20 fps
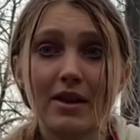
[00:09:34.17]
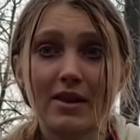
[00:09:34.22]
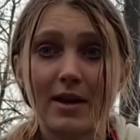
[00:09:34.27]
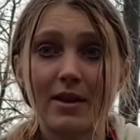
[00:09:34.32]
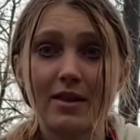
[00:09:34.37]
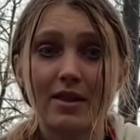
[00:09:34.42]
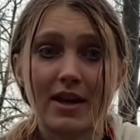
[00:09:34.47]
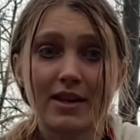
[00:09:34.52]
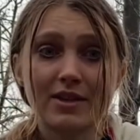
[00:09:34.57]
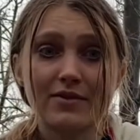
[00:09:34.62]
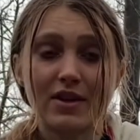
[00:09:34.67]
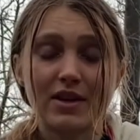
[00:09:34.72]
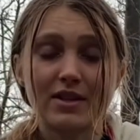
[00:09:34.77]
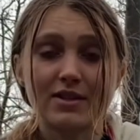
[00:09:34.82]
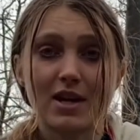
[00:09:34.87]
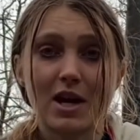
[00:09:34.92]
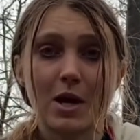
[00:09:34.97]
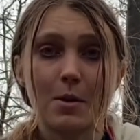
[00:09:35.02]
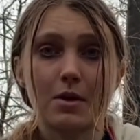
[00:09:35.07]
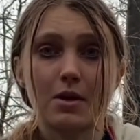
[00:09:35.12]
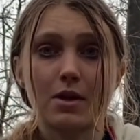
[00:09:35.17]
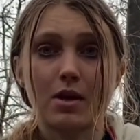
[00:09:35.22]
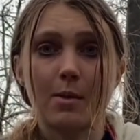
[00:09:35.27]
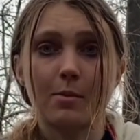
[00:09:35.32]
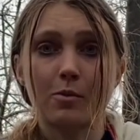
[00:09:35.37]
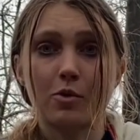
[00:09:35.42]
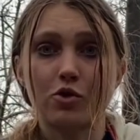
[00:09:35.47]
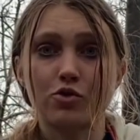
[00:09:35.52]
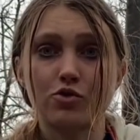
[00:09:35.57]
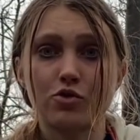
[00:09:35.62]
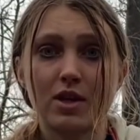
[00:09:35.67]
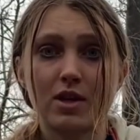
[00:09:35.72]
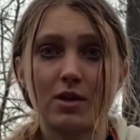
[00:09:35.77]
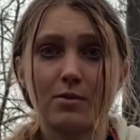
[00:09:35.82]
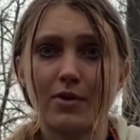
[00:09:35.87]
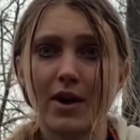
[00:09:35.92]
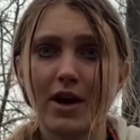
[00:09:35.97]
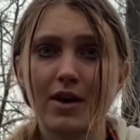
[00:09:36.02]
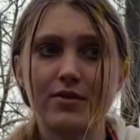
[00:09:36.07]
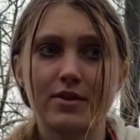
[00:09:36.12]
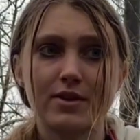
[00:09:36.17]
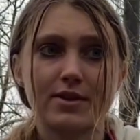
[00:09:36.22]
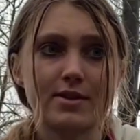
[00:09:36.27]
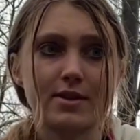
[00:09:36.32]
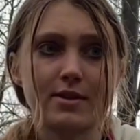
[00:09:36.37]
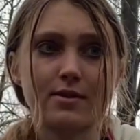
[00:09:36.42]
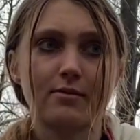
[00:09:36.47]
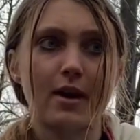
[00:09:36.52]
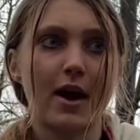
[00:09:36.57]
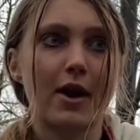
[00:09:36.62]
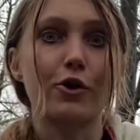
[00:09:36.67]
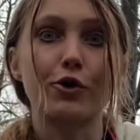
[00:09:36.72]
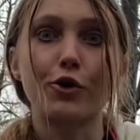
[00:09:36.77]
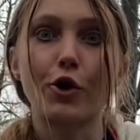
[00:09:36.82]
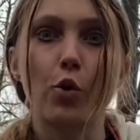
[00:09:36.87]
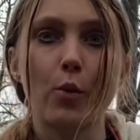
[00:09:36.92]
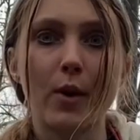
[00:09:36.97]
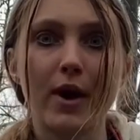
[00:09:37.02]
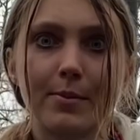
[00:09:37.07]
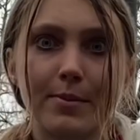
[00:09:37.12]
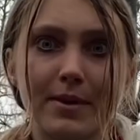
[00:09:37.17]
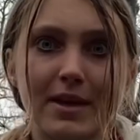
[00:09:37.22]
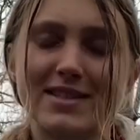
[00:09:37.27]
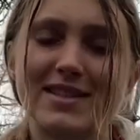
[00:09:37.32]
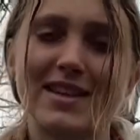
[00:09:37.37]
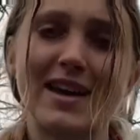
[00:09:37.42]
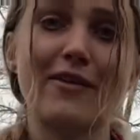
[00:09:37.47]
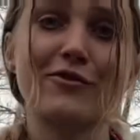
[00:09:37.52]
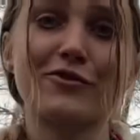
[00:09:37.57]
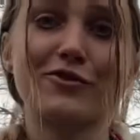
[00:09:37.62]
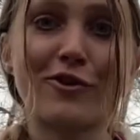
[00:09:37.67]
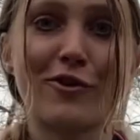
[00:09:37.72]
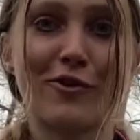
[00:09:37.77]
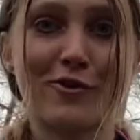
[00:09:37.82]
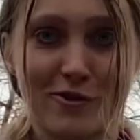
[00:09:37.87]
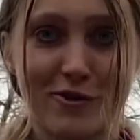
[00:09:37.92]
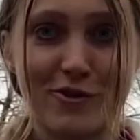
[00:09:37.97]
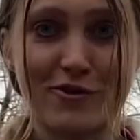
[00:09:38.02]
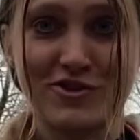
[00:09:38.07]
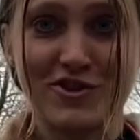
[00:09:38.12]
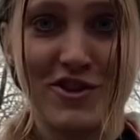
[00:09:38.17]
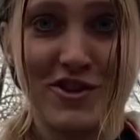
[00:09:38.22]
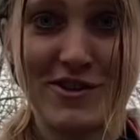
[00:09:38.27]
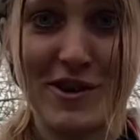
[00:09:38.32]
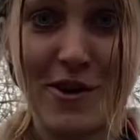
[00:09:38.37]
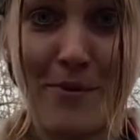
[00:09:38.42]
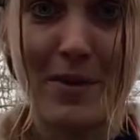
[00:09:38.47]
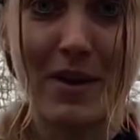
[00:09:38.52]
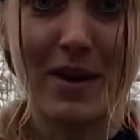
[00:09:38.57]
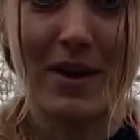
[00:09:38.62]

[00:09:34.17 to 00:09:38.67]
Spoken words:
Latvian time, and I'm going to eat breakfast in I don't know when because I have to go grocery shopping.